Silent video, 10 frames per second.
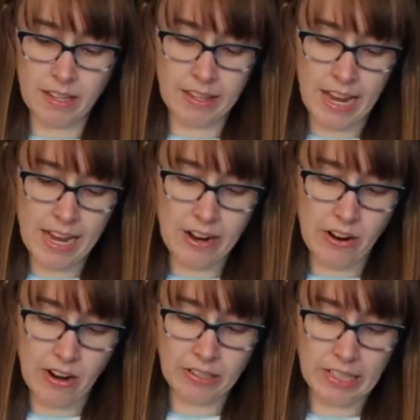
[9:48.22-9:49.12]
they
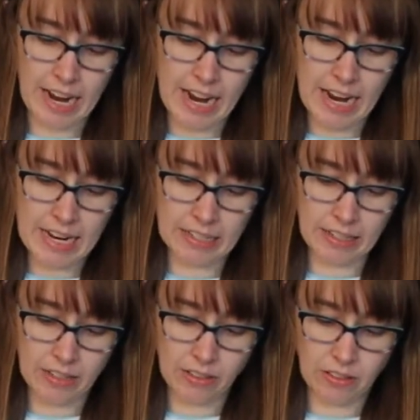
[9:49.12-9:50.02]
are
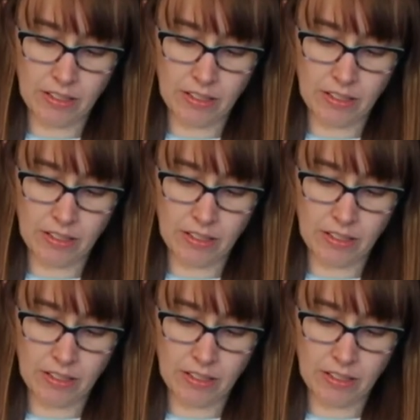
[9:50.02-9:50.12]
tagged